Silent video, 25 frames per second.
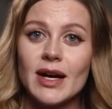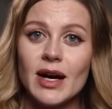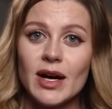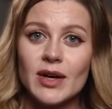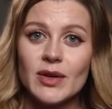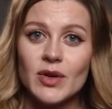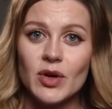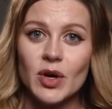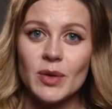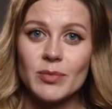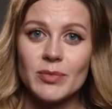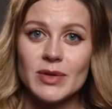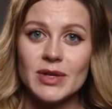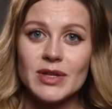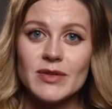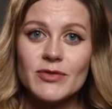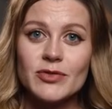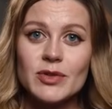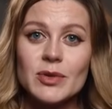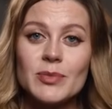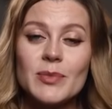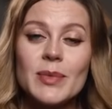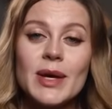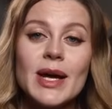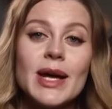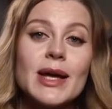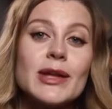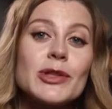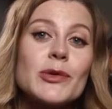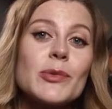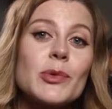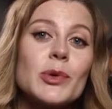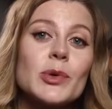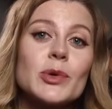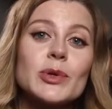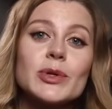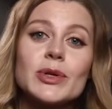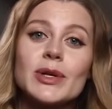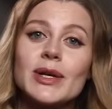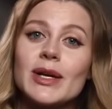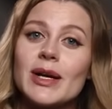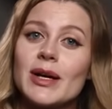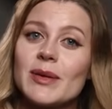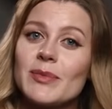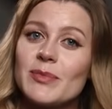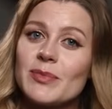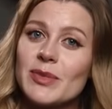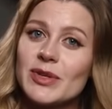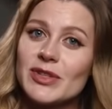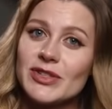a copy of your passport,
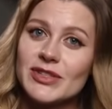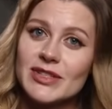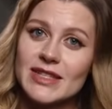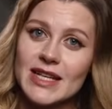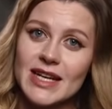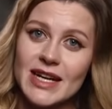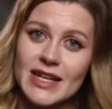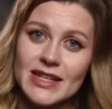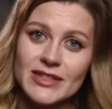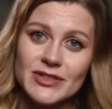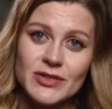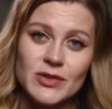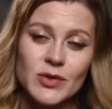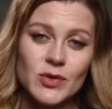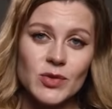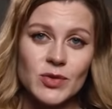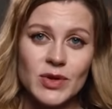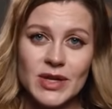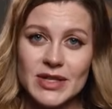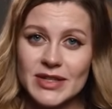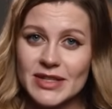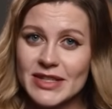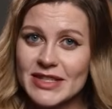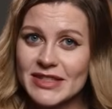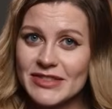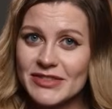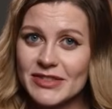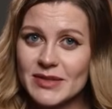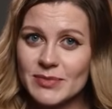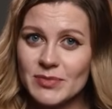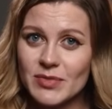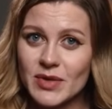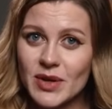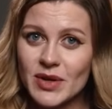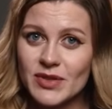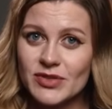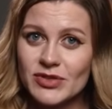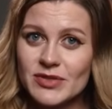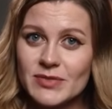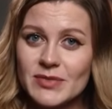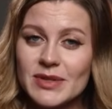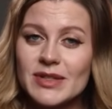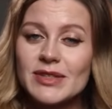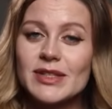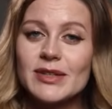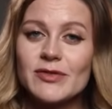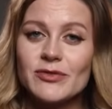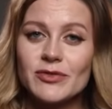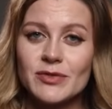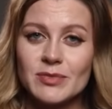precise or at least
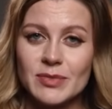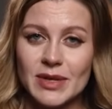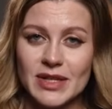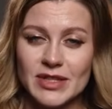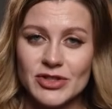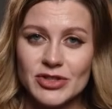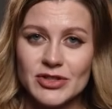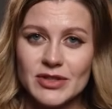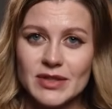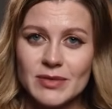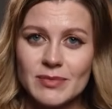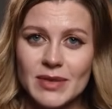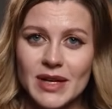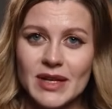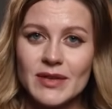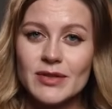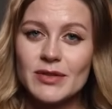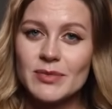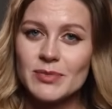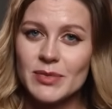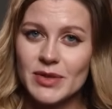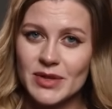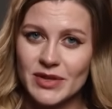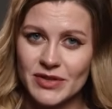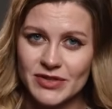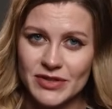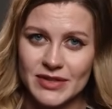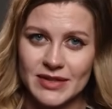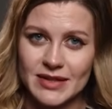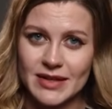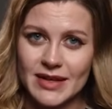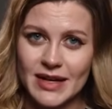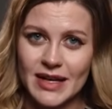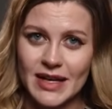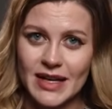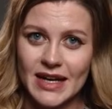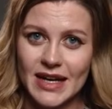approximate information about the person,